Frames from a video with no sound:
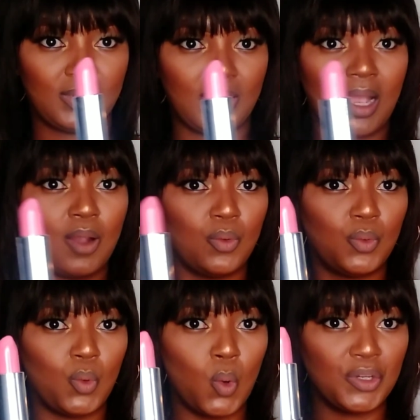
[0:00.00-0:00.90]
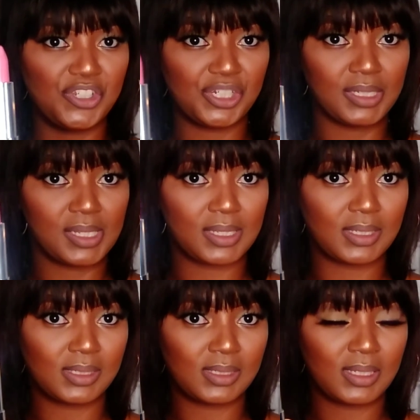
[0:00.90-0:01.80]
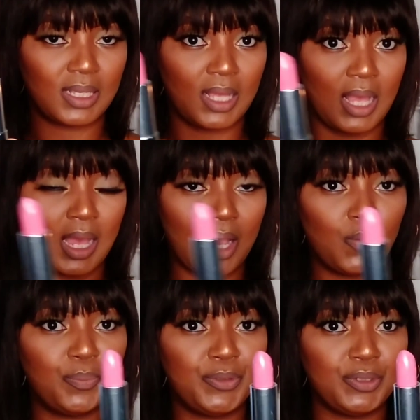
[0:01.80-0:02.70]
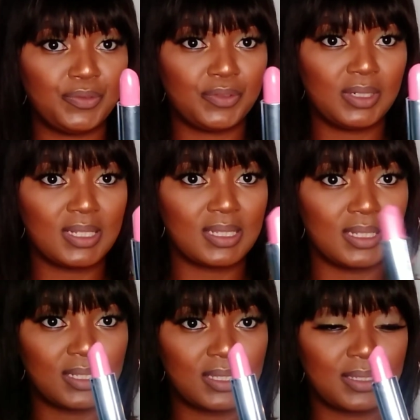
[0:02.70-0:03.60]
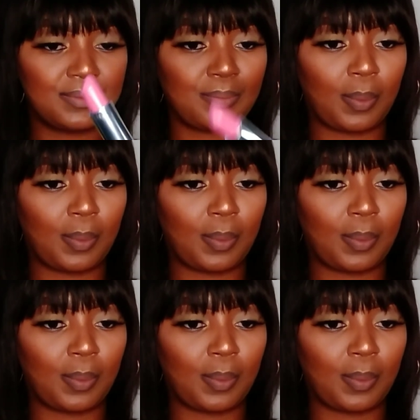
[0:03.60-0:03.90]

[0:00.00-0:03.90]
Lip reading: How gorgeous, how beautiful is this?